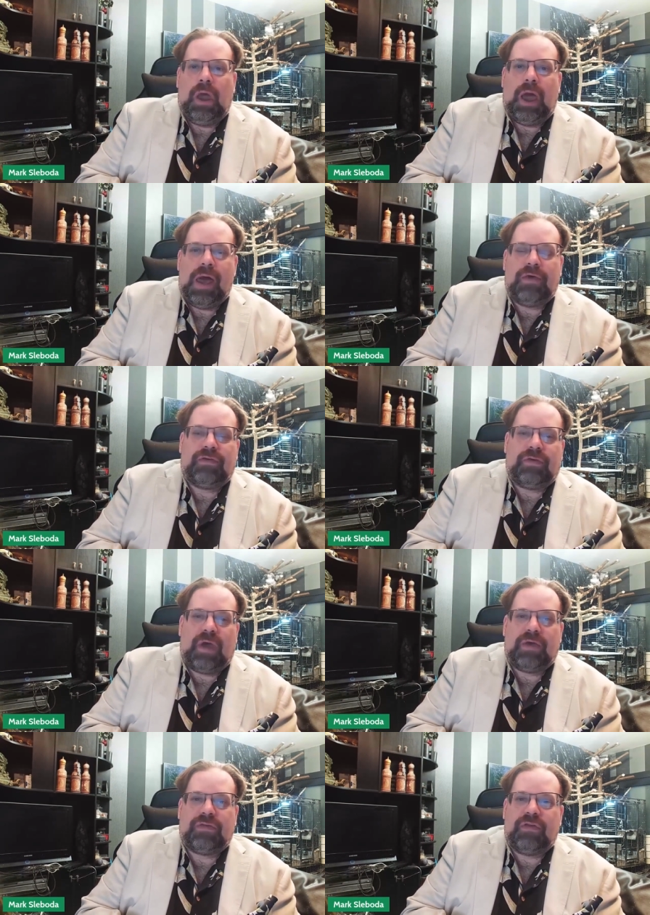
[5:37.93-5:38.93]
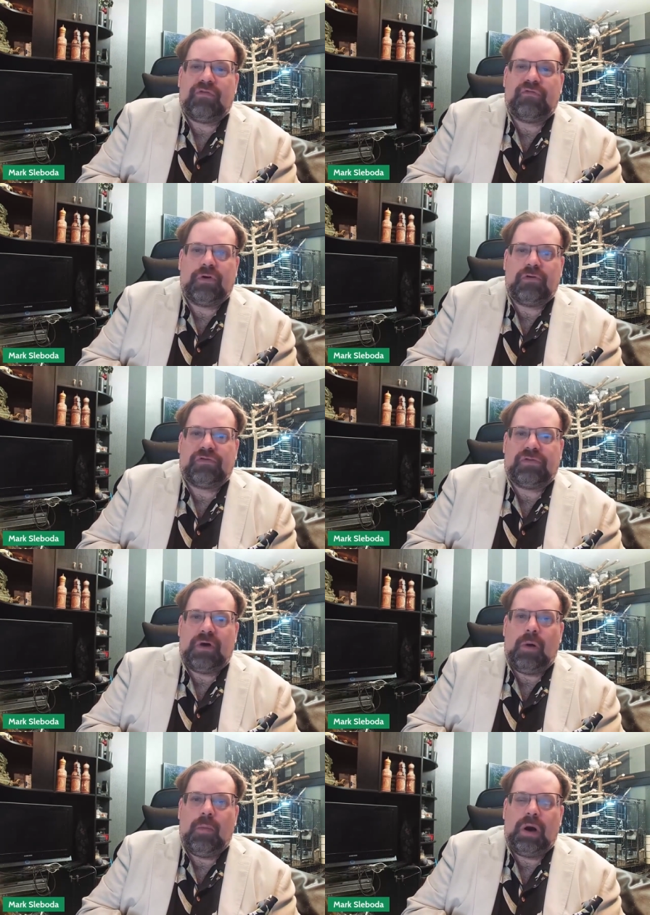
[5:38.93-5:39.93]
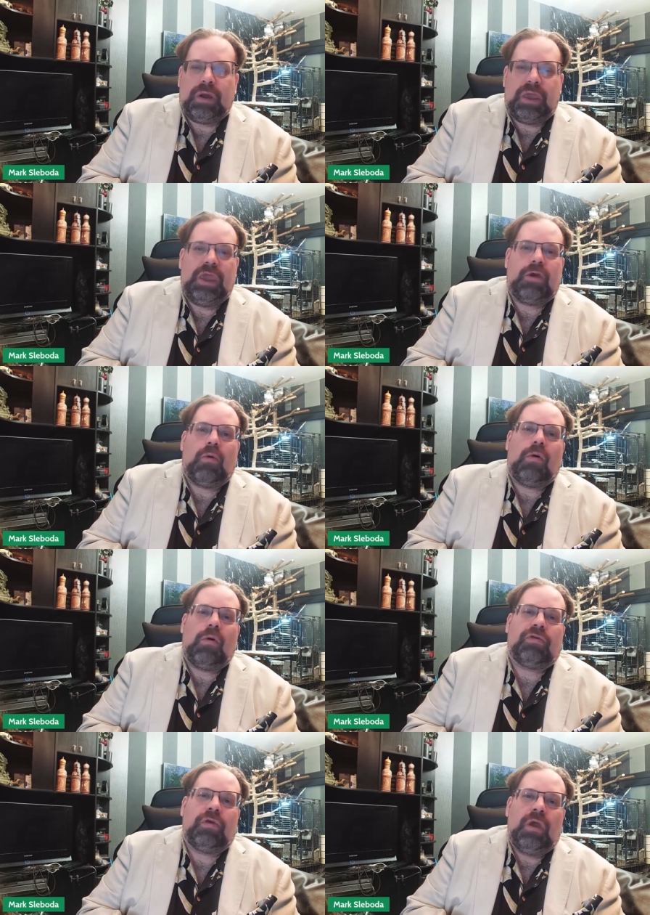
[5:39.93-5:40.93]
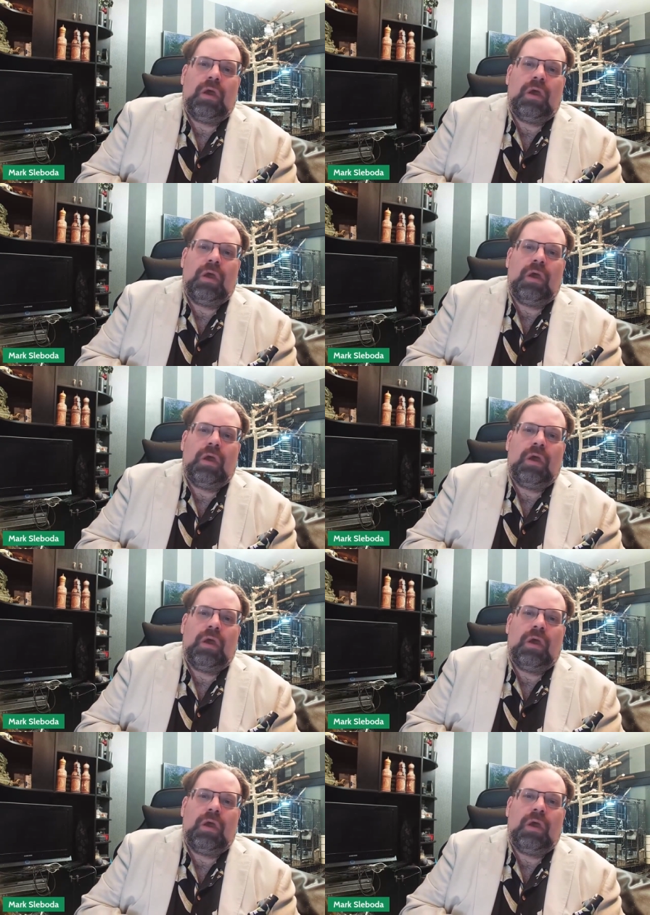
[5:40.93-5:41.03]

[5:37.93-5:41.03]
as as the first among equals